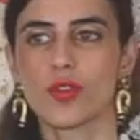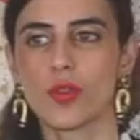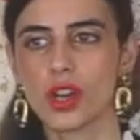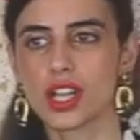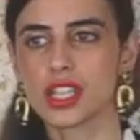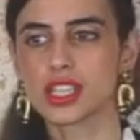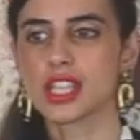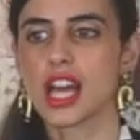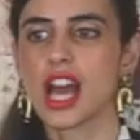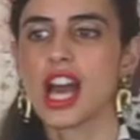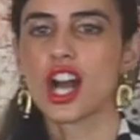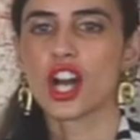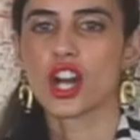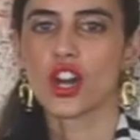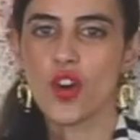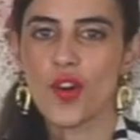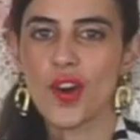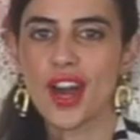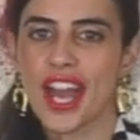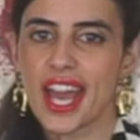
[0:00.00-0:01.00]
course,
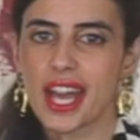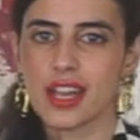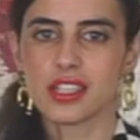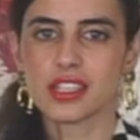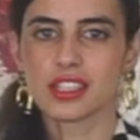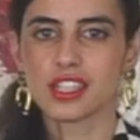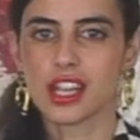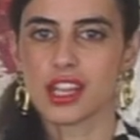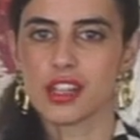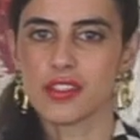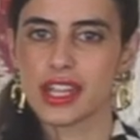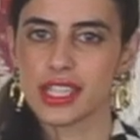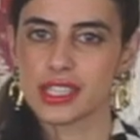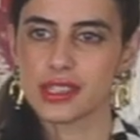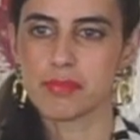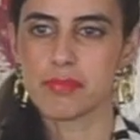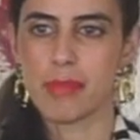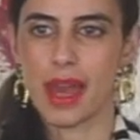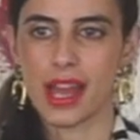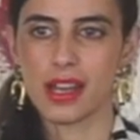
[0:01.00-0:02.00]
go ahead and tolerate
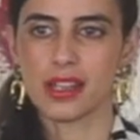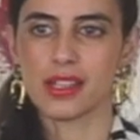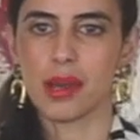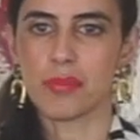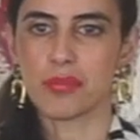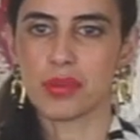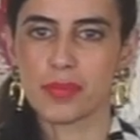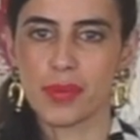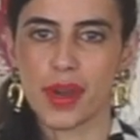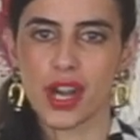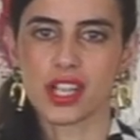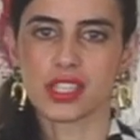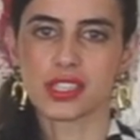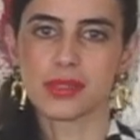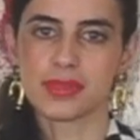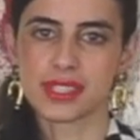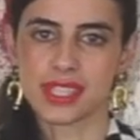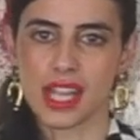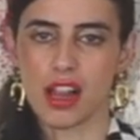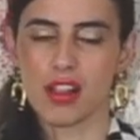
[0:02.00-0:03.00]
the man that prepares
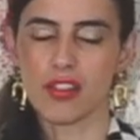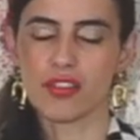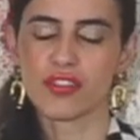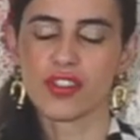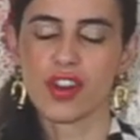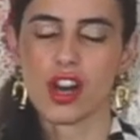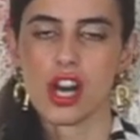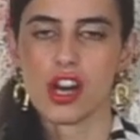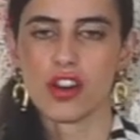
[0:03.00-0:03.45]
himself